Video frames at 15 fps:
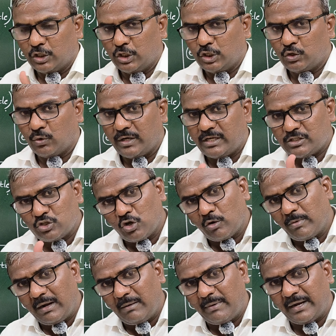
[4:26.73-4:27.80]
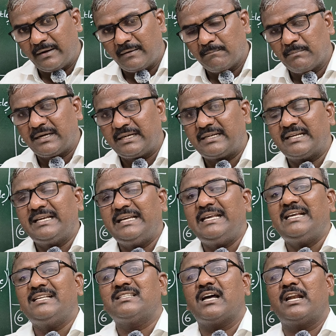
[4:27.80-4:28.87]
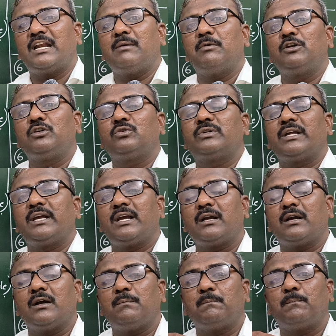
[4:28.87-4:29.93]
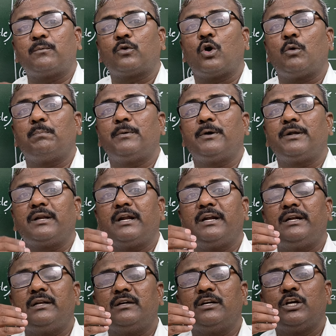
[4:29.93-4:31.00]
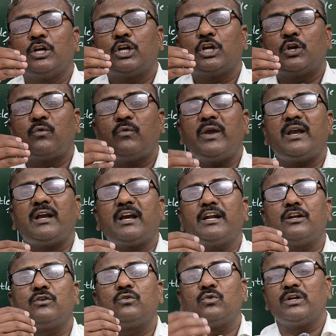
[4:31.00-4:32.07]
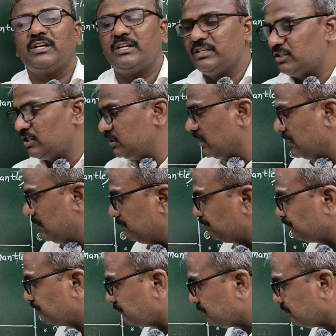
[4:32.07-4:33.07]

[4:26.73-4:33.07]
Hero is nobleman, but he is unable to take a proper and quick and good decision.